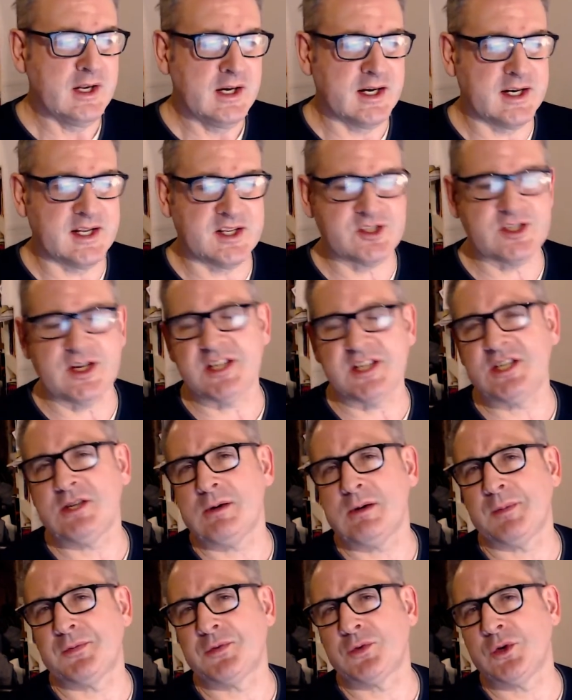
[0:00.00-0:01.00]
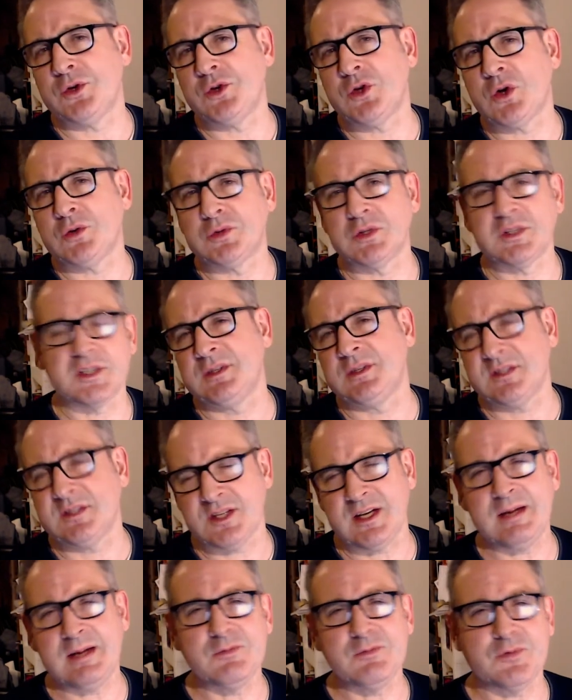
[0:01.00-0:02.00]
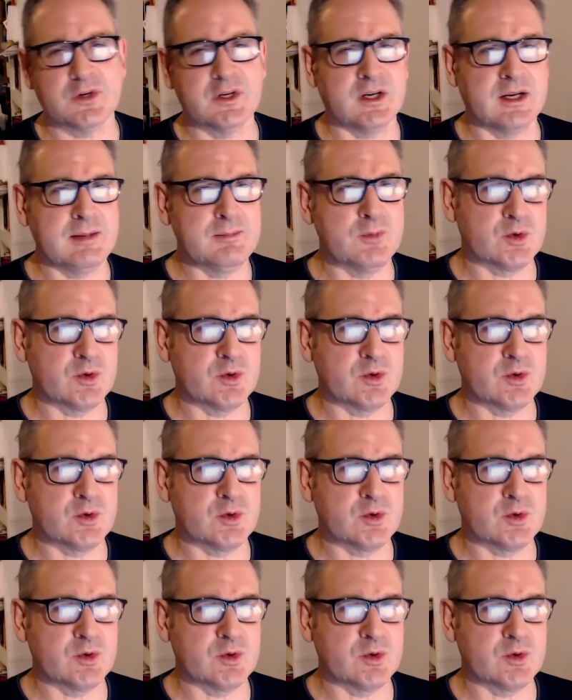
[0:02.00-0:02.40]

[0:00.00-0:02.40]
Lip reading: and it sets you up for a novel that's an infinitely